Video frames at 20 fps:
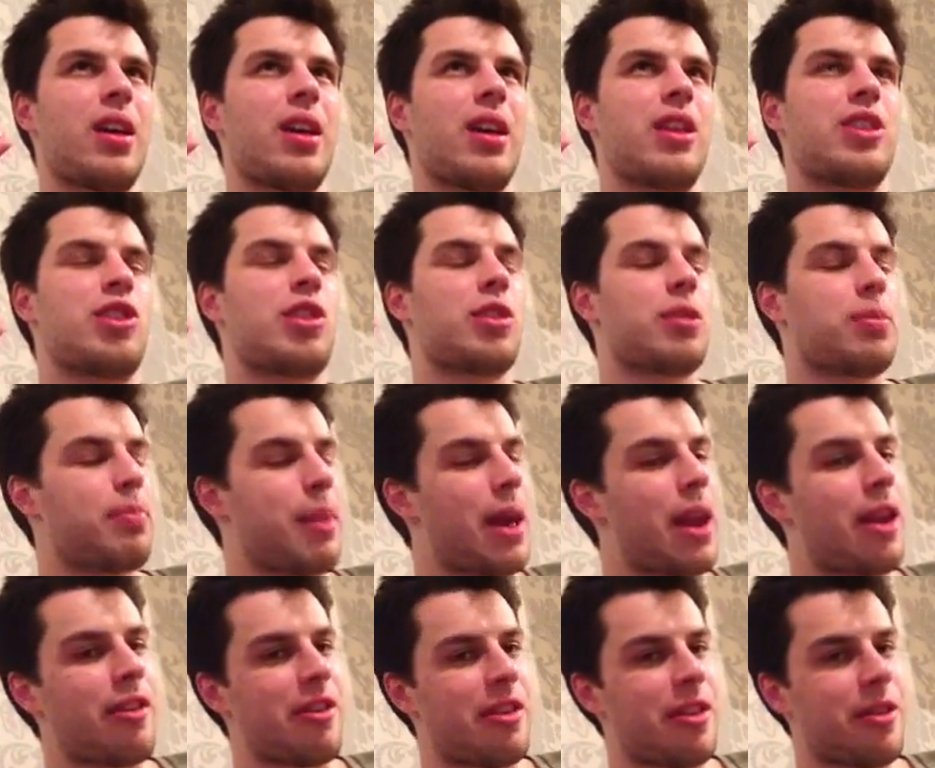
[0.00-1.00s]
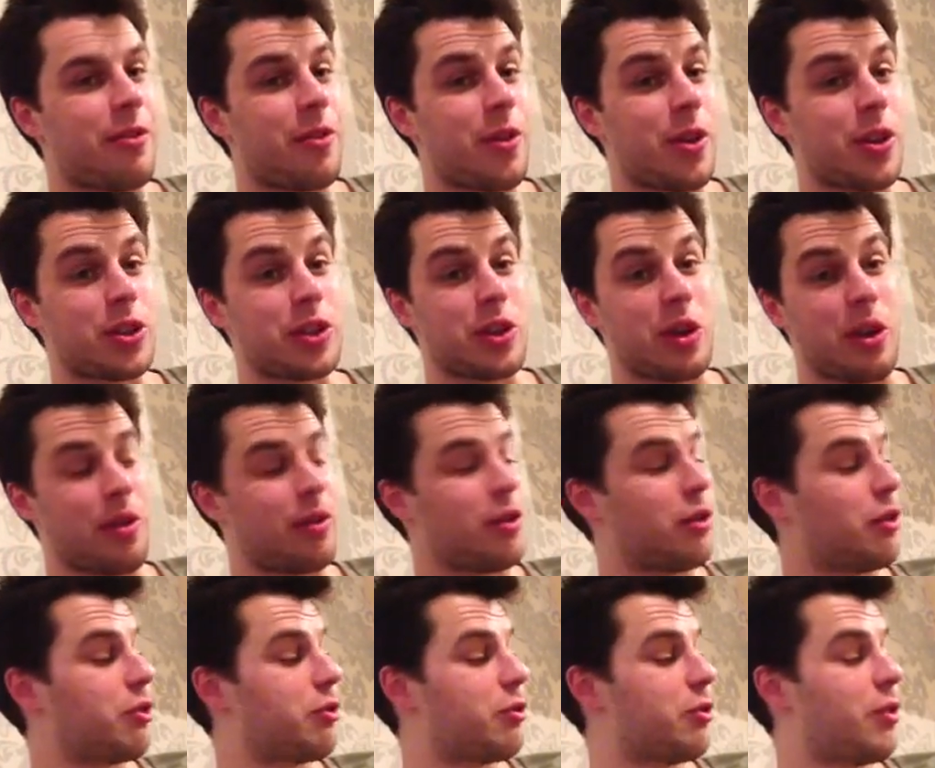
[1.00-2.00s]
has looked better in the first half of
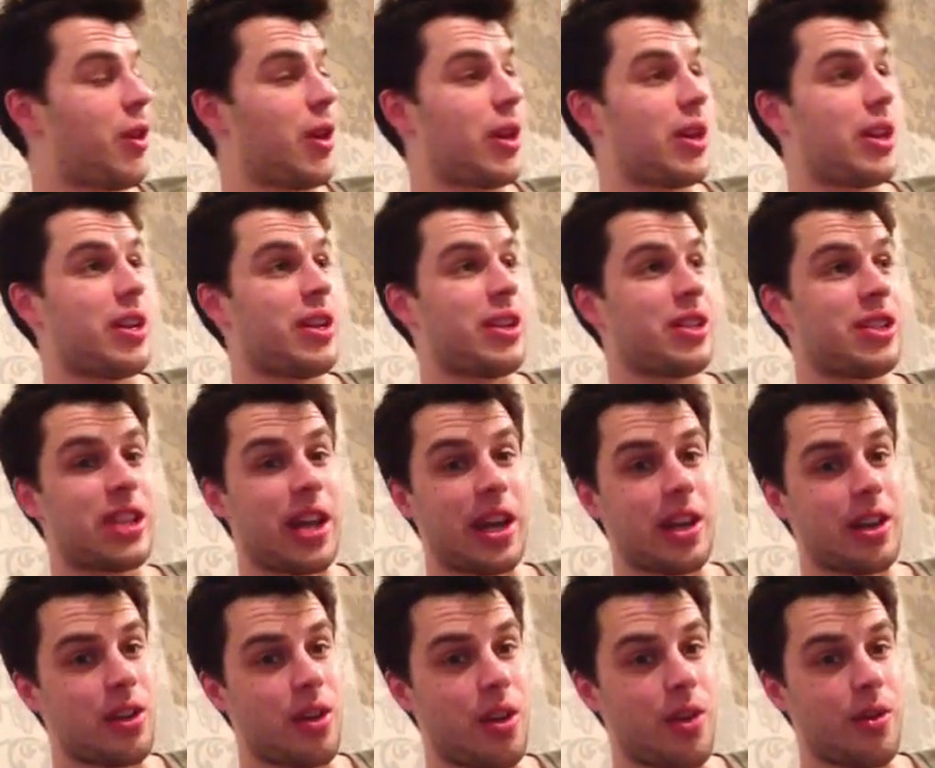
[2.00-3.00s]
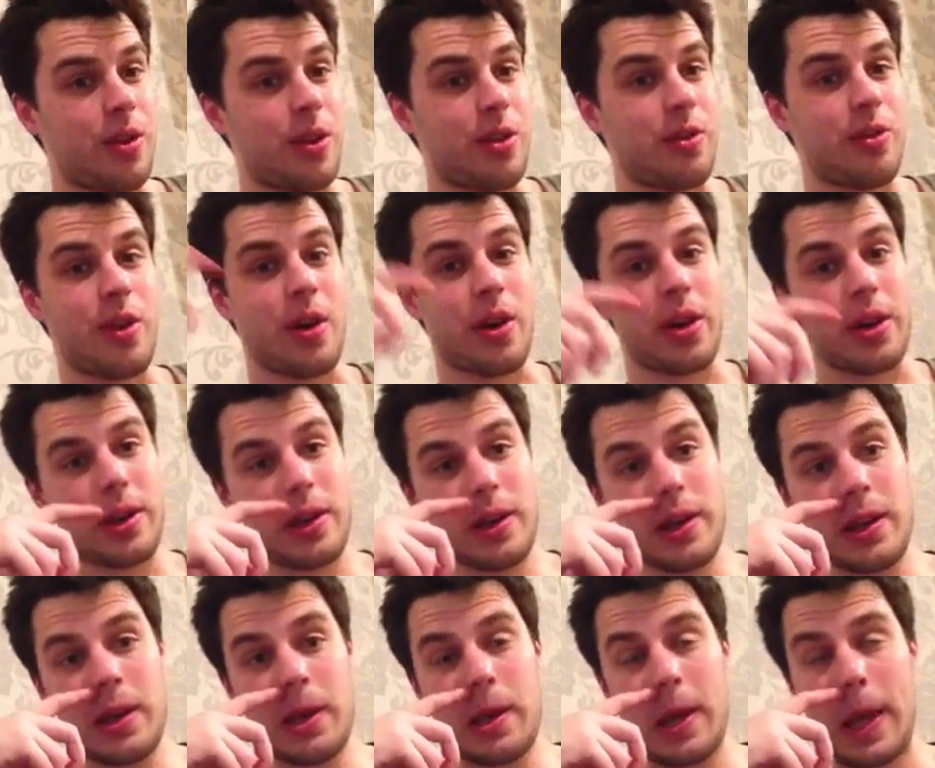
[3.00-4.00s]
a fight than the second half of the fight.
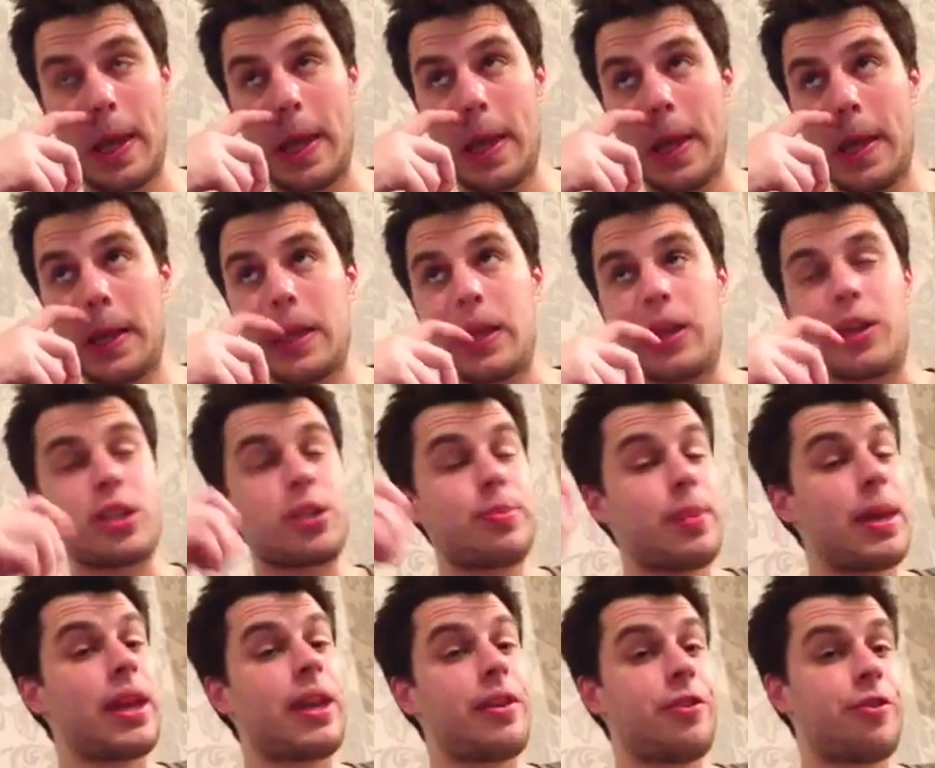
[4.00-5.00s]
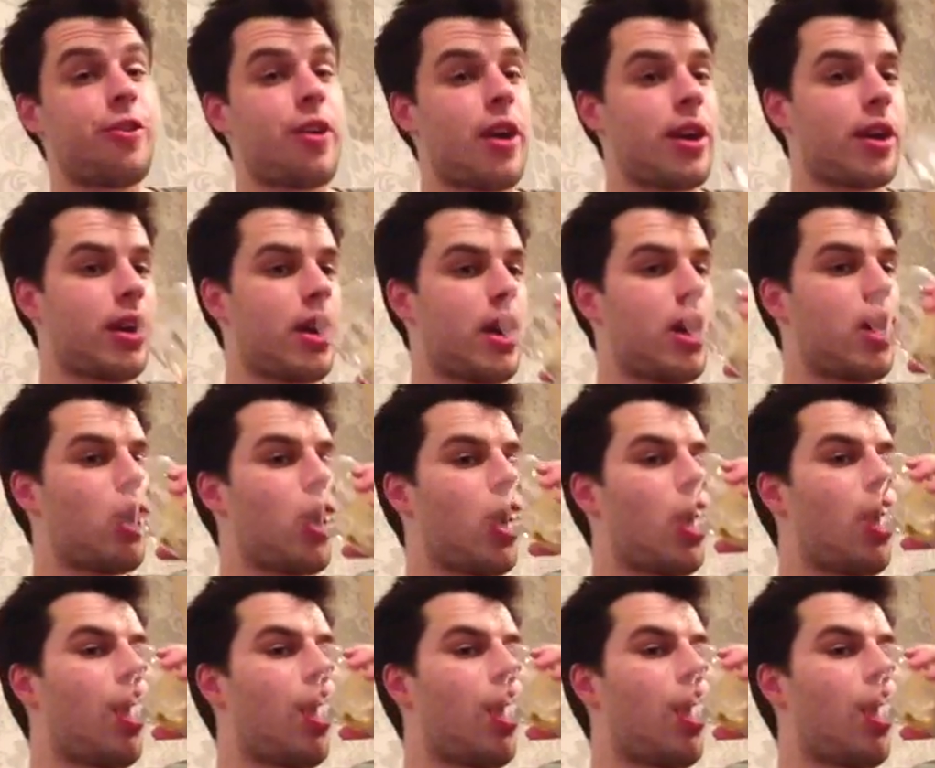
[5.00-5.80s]
Speaking frankly,